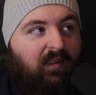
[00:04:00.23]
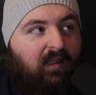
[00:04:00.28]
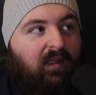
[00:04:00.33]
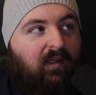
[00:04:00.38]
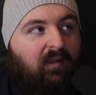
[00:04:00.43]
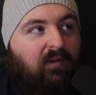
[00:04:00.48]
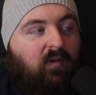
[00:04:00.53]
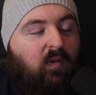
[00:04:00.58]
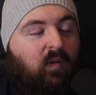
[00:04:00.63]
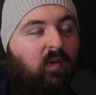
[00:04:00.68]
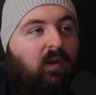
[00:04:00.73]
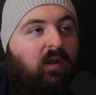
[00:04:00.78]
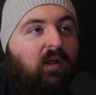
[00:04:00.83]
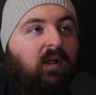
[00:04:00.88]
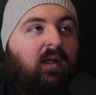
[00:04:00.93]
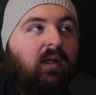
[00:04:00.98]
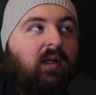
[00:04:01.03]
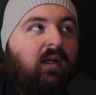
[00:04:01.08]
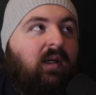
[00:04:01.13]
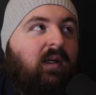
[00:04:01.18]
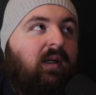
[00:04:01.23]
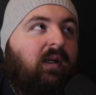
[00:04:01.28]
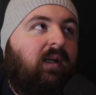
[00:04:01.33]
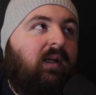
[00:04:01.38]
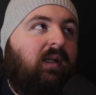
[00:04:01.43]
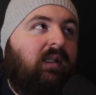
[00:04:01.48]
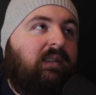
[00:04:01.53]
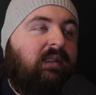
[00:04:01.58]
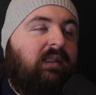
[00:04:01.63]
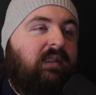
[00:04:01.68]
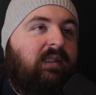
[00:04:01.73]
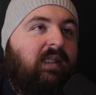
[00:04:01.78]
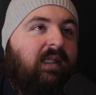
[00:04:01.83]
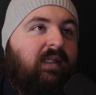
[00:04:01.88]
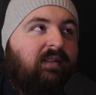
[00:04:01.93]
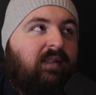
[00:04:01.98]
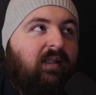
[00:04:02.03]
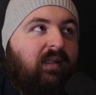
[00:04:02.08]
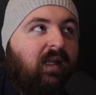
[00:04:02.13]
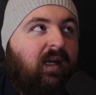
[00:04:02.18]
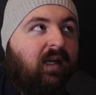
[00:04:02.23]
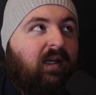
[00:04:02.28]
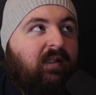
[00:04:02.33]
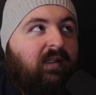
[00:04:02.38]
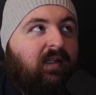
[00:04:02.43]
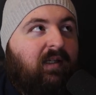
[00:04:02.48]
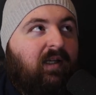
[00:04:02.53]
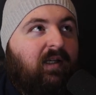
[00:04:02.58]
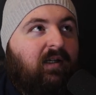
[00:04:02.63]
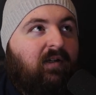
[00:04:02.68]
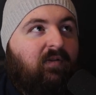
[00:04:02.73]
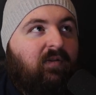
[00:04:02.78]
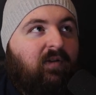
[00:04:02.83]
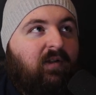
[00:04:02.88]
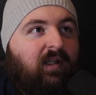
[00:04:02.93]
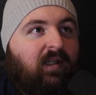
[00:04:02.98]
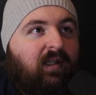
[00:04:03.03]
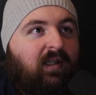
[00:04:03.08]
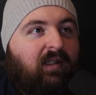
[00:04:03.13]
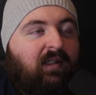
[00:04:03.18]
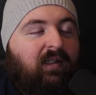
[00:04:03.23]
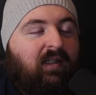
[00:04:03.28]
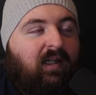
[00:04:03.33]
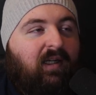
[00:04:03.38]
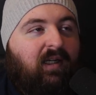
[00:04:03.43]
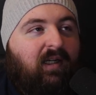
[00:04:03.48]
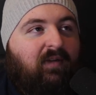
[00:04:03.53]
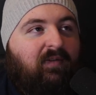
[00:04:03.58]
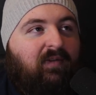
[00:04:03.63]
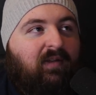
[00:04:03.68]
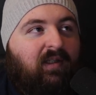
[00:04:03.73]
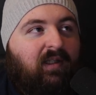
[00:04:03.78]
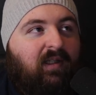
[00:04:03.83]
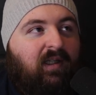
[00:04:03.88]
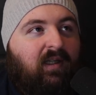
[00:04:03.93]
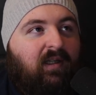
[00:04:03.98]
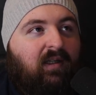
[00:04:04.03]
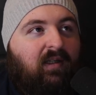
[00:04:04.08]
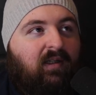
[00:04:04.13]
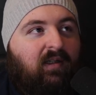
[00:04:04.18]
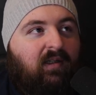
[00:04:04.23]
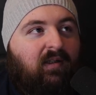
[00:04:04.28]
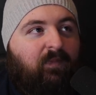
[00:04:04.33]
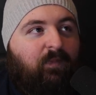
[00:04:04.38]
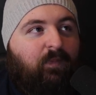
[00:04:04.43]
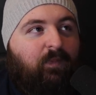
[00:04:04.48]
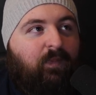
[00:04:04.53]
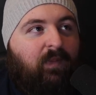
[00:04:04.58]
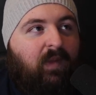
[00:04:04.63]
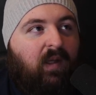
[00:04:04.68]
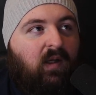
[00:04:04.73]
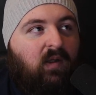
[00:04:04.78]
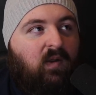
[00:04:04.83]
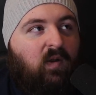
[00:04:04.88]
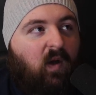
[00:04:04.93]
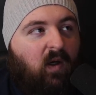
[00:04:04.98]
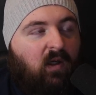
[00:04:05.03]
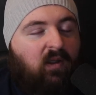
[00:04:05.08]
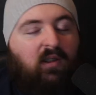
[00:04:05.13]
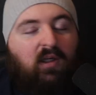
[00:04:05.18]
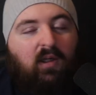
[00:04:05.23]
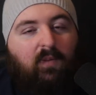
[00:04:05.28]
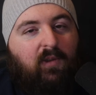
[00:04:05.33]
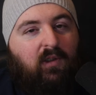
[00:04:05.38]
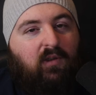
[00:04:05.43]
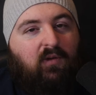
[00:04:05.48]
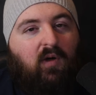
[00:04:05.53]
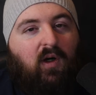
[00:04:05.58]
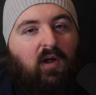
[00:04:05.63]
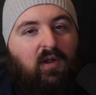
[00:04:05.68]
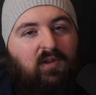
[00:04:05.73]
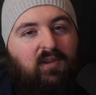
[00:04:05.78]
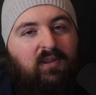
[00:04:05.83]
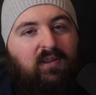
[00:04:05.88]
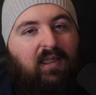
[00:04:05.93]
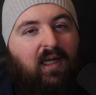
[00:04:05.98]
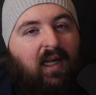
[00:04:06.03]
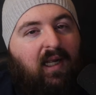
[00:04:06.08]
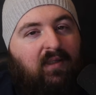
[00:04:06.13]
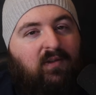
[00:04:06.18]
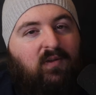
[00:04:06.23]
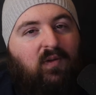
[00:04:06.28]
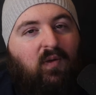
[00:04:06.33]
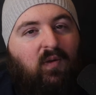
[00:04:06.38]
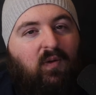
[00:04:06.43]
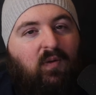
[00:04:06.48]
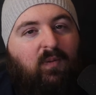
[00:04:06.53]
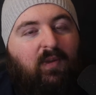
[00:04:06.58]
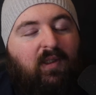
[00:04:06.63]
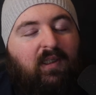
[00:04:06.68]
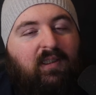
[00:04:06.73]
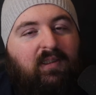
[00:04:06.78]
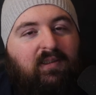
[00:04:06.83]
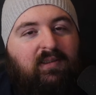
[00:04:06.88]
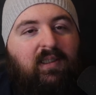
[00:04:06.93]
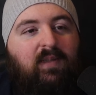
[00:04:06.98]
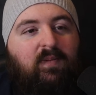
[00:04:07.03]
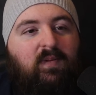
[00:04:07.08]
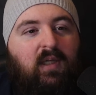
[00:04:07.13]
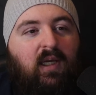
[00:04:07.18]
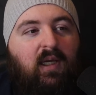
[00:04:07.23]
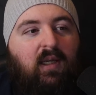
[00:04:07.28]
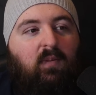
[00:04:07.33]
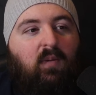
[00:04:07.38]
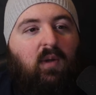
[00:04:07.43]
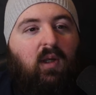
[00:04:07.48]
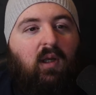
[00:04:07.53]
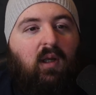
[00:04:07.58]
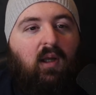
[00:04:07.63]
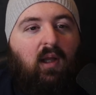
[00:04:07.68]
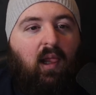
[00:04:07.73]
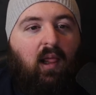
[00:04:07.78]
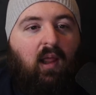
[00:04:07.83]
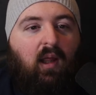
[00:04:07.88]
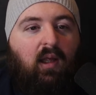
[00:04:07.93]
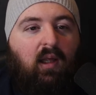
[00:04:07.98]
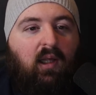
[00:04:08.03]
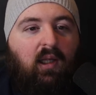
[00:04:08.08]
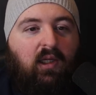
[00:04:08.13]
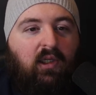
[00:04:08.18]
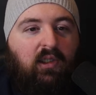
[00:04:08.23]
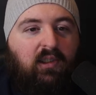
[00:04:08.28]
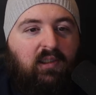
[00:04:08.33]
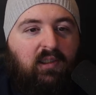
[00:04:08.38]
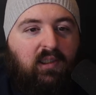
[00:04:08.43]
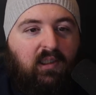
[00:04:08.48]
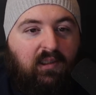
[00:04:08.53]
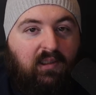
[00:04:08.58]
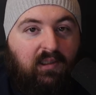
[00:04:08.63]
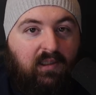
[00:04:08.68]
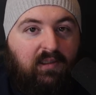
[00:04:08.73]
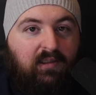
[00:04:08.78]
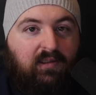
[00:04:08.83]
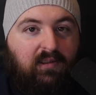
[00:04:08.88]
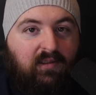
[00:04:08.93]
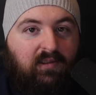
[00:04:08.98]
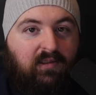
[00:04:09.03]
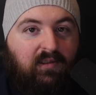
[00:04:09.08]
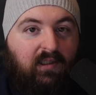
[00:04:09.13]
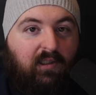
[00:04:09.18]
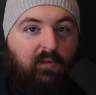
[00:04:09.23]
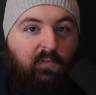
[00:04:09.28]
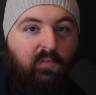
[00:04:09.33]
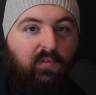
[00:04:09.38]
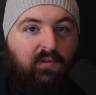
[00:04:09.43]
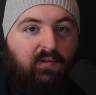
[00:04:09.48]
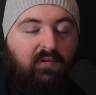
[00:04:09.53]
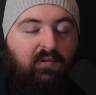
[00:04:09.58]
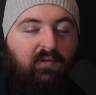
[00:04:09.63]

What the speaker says: yet, or just things like that, and you kind of realize, and you kind of have to not come across as an asshole, but at the same time, you need to sleep,